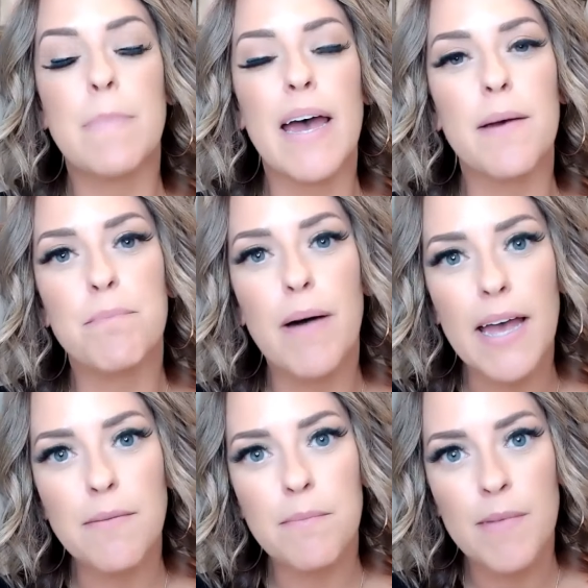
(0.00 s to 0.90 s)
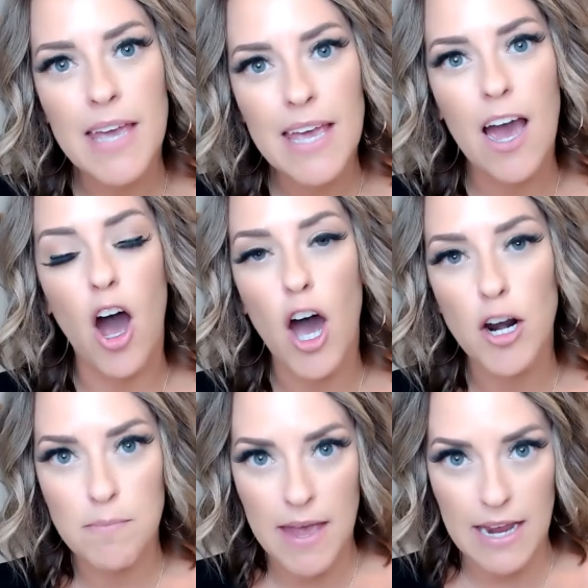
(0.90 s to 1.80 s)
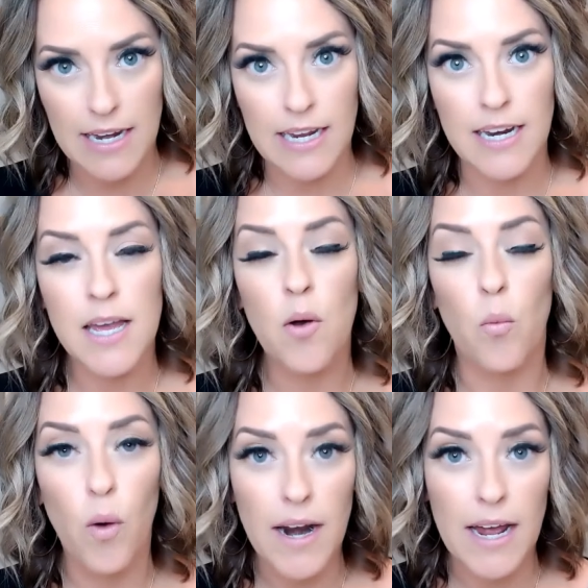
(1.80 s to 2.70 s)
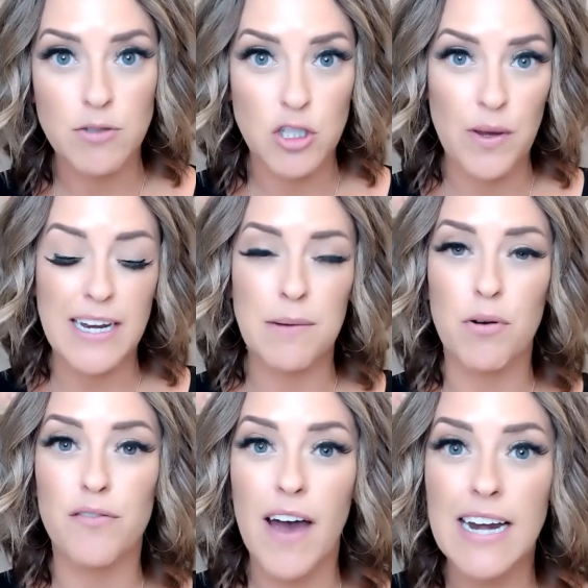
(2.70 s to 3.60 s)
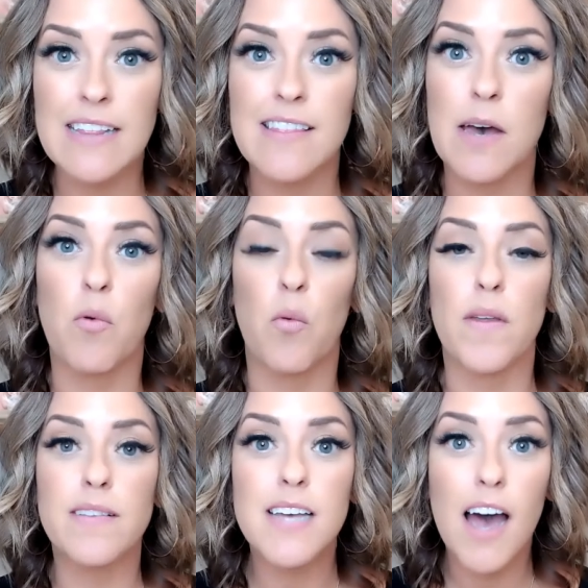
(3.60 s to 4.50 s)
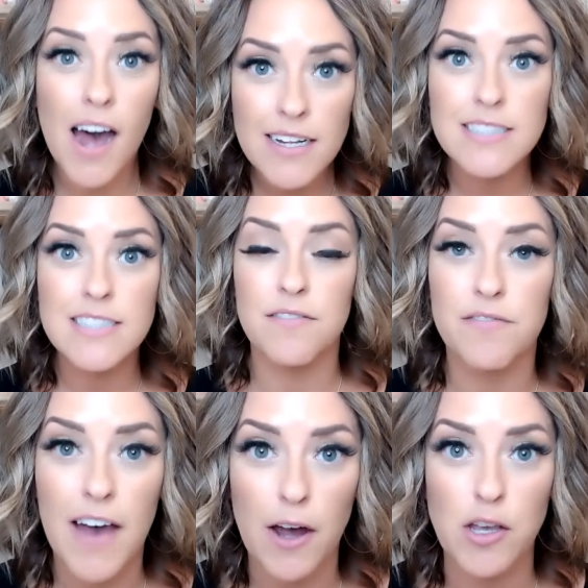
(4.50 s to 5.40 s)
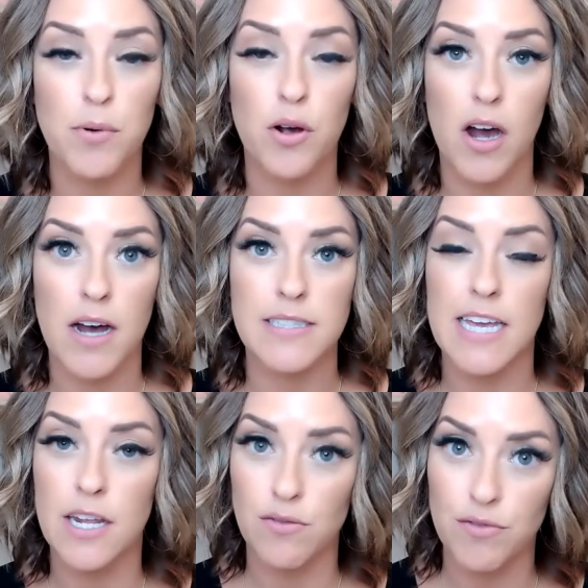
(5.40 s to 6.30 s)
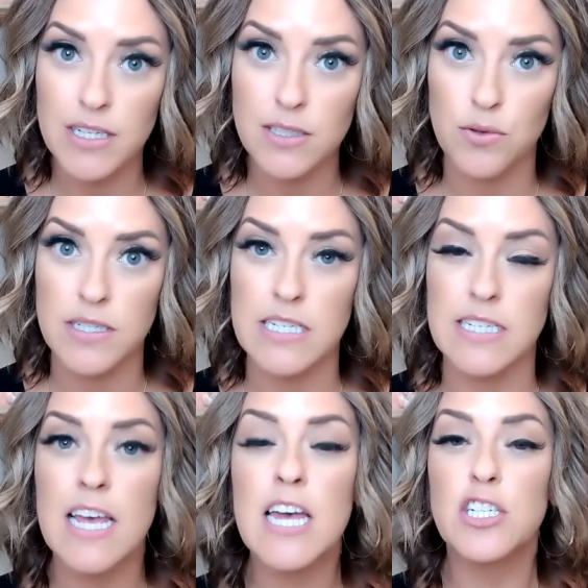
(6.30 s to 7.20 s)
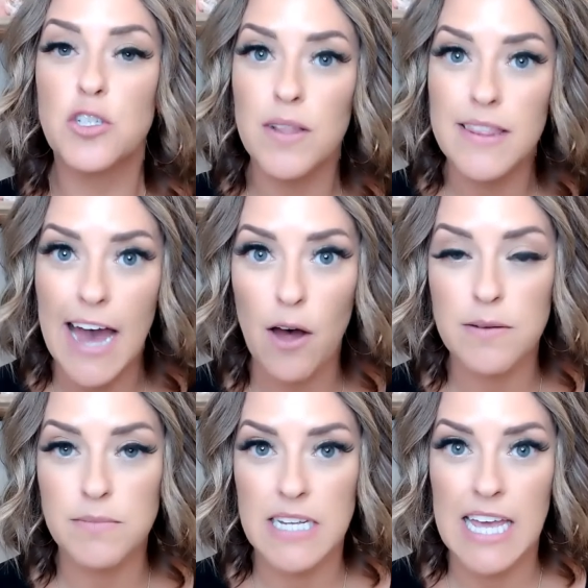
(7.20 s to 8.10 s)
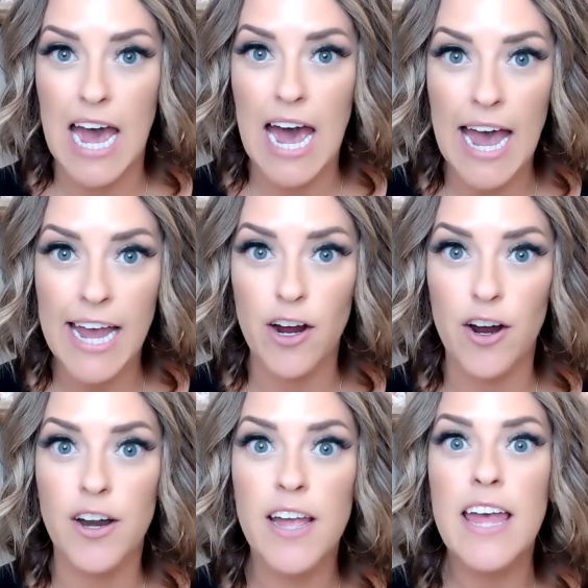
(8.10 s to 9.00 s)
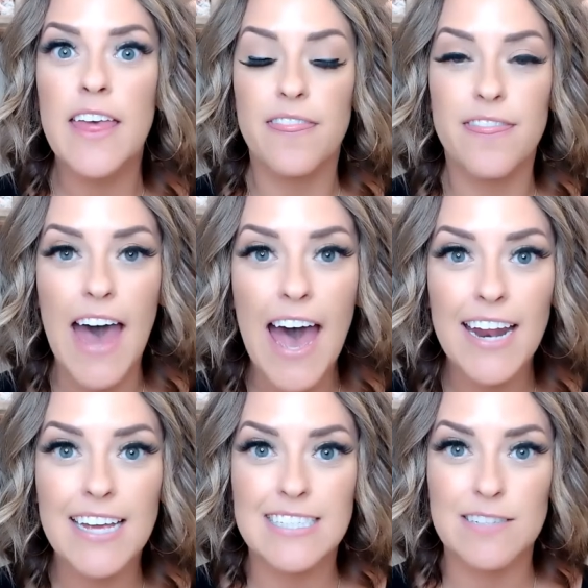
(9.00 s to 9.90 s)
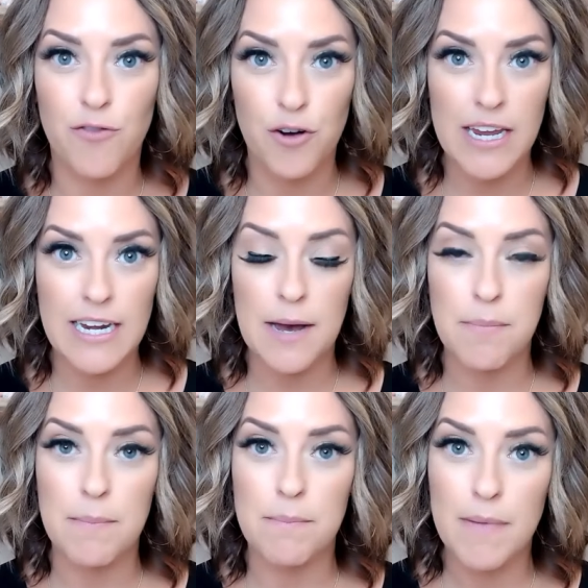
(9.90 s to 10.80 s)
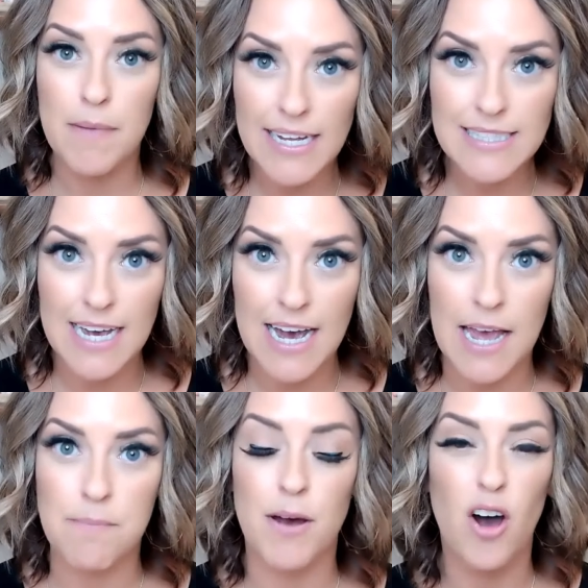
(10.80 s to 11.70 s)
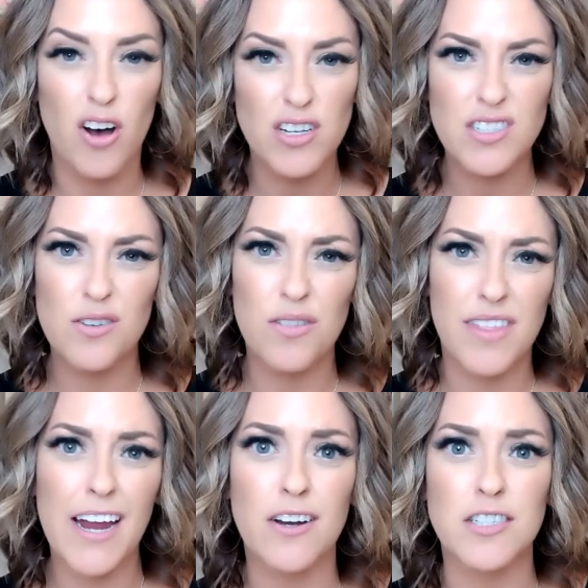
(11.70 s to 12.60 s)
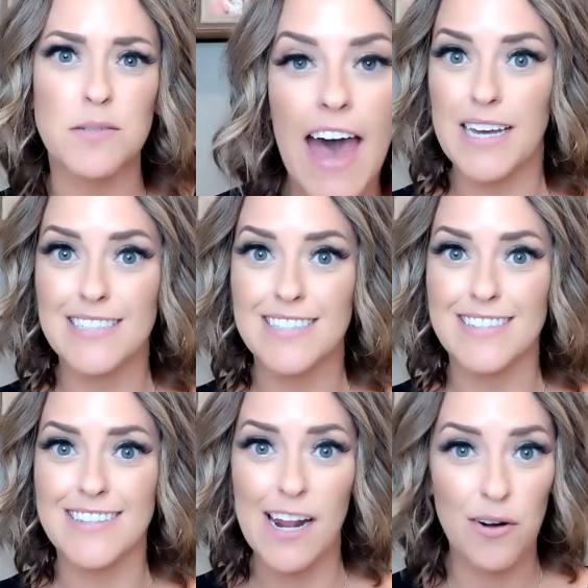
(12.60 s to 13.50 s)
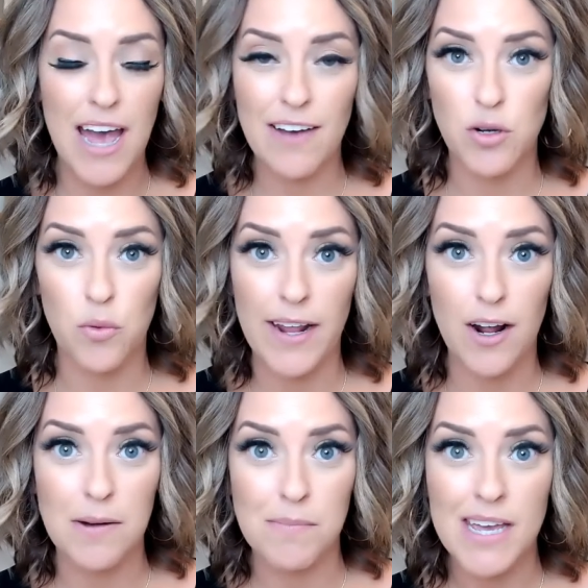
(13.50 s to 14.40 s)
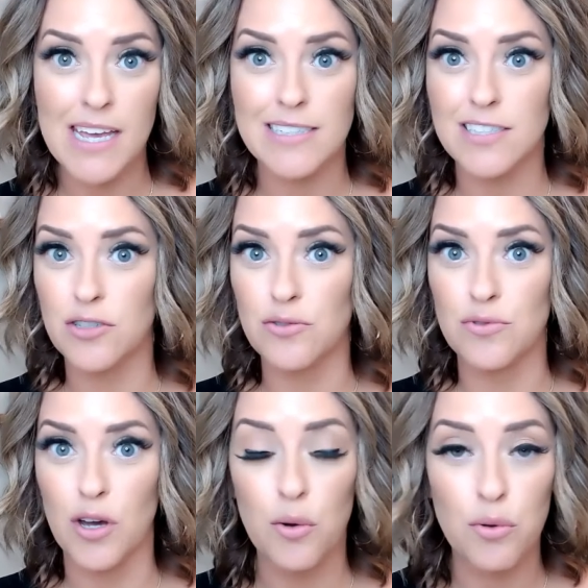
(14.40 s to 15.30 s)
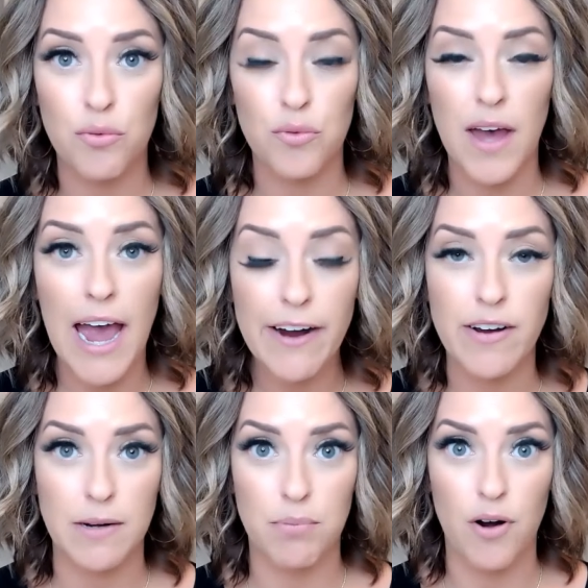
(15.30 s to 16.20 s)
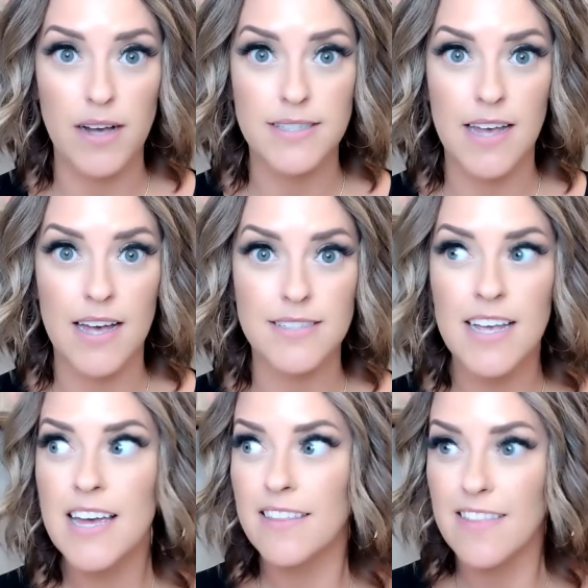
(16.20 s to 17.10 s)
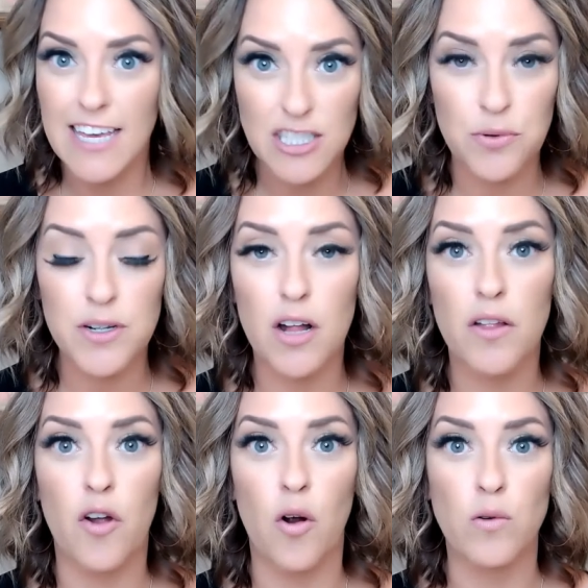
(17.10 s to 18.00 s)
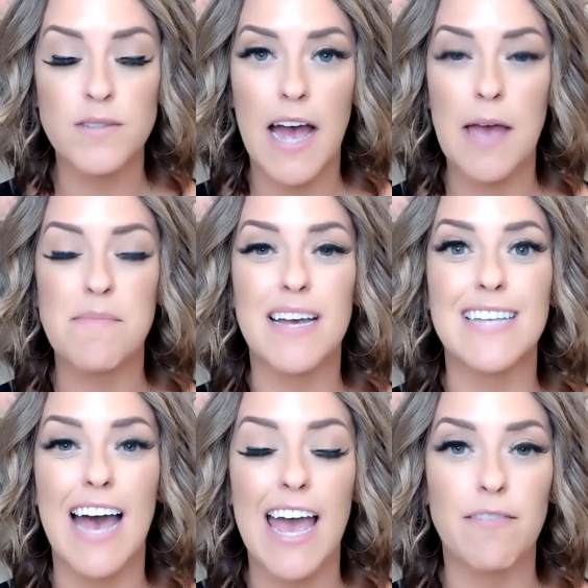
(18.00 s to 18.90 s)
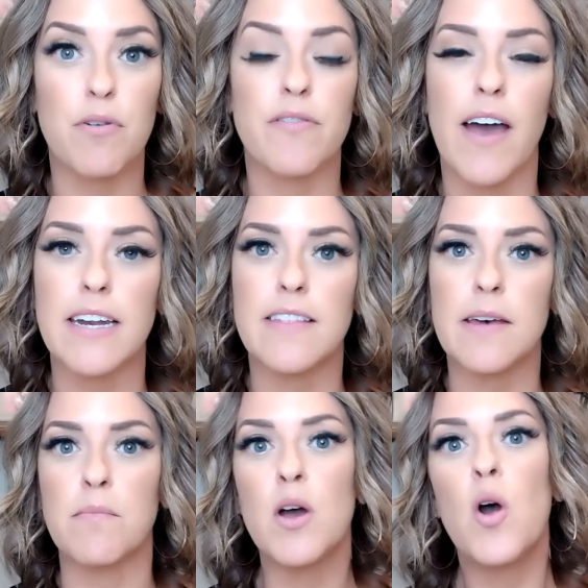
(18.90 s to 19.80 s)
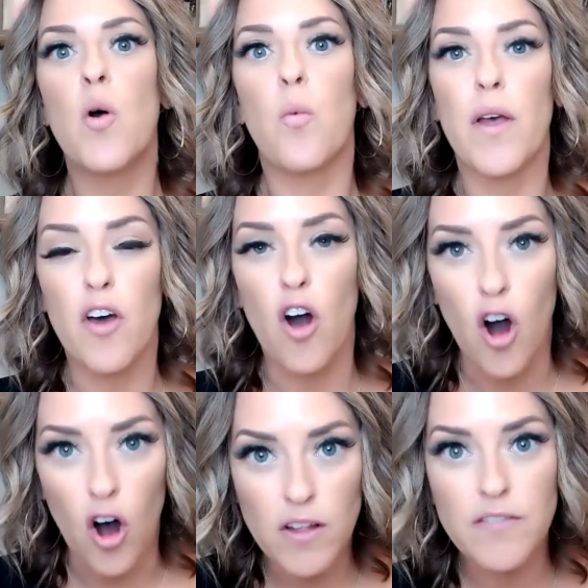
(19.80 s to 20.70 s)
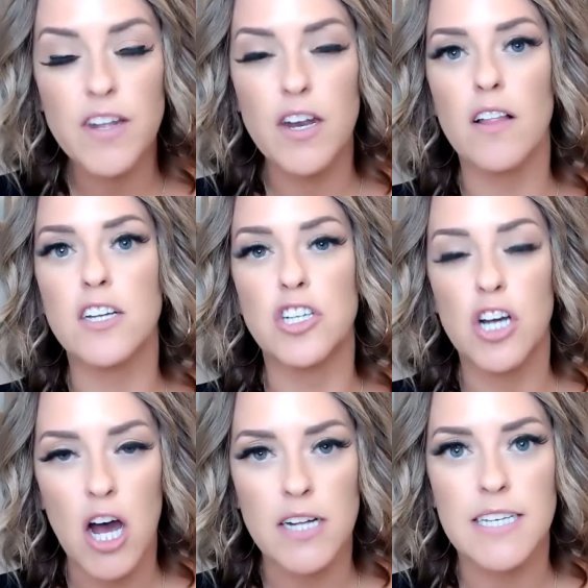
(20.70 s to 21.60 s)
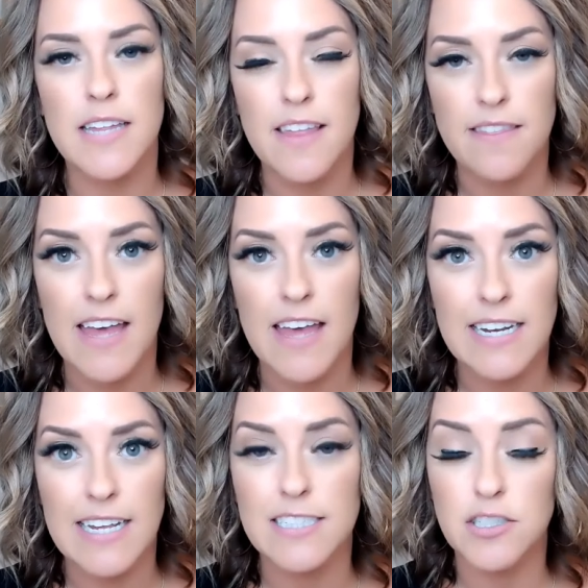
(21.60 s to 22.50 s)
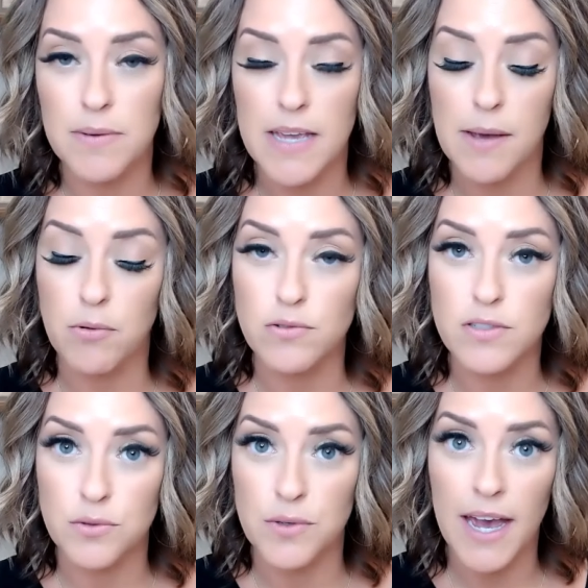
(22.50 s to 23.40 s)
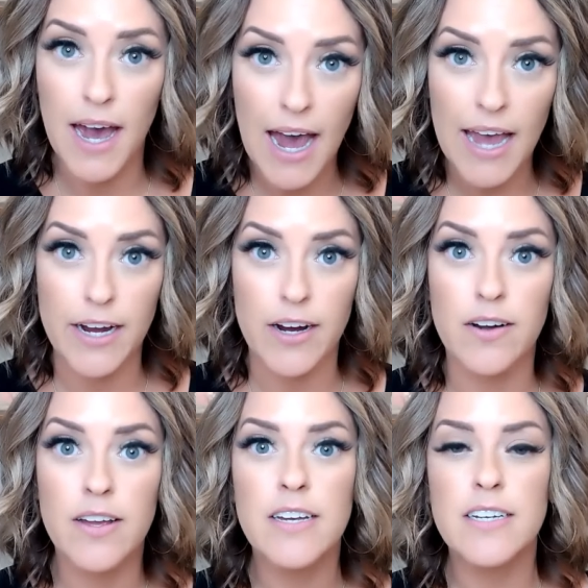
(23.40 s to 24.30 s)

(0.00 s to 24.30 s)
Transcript: But by me automating what I'm doing and providing them with tons of valuable content and resources to allow them to get hired, that is freeing up my time, but also theirs because they don't have to wait on me to go through the hiring process. They can do it all in their own time because I have provided them with all of the knowledge and content that they need to be able to get hired.